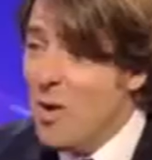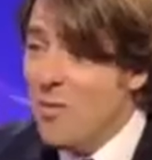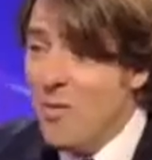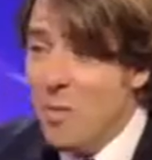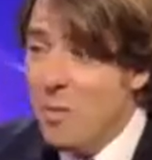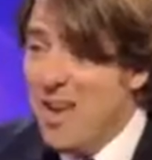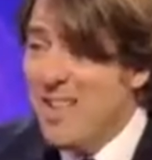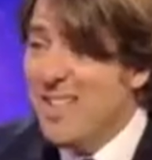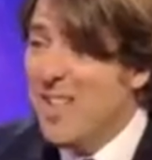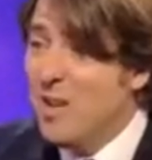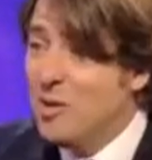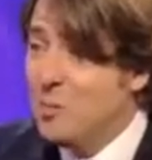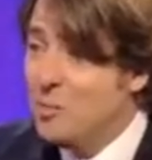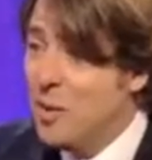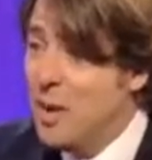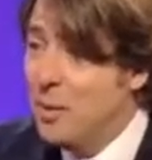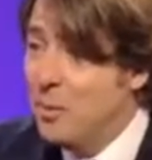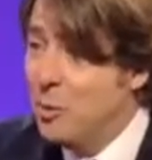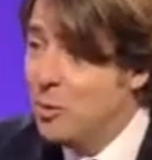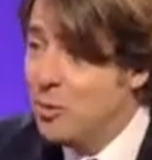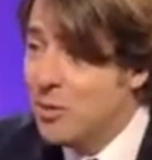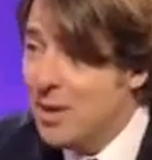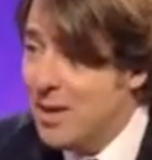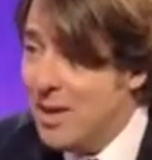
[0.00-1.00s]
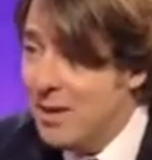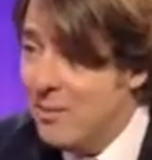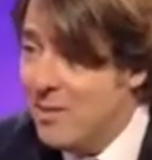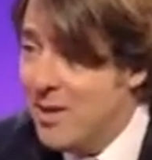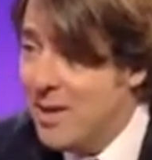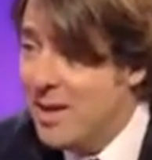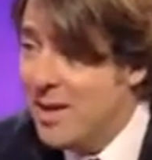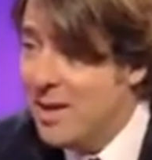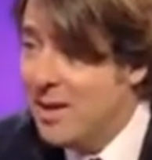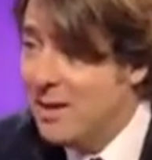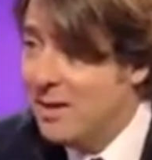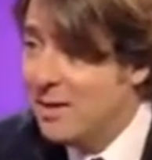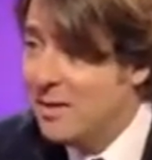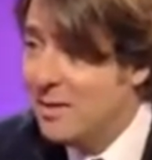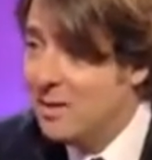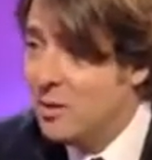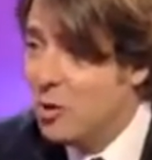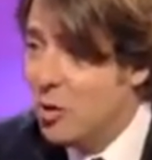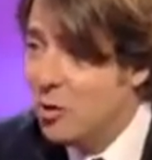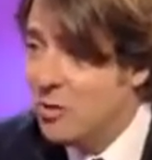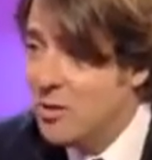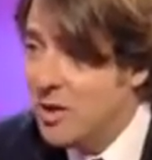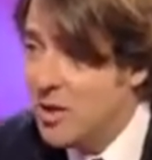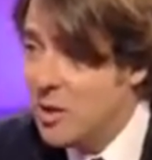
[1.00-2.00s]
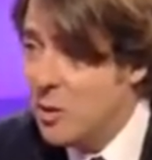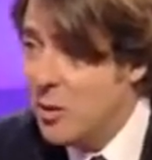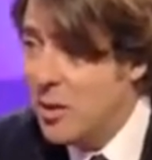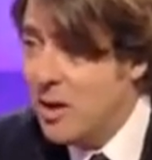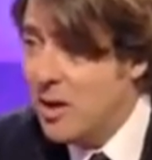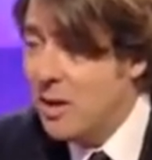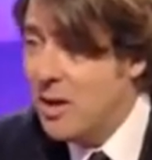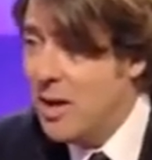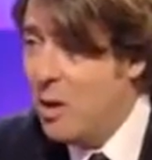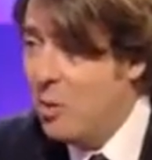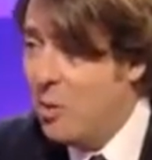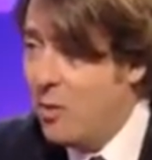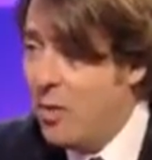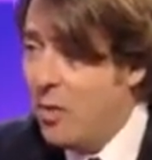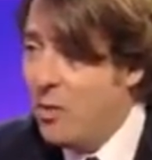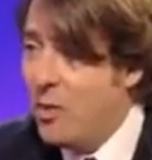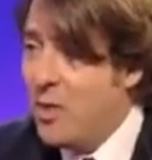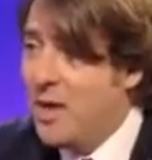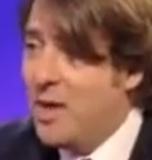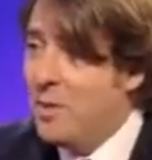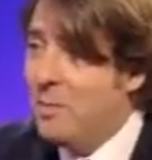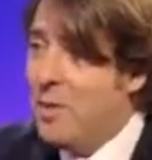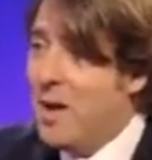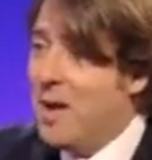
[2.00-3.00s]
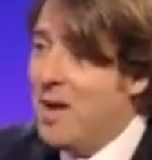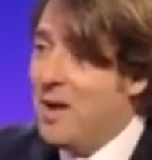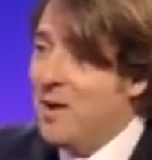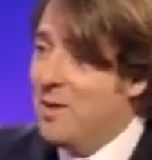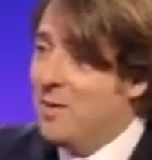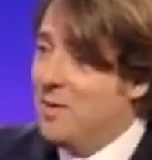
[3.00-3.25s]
ever meet those people? Do they ever contact you and let you know what they think about it,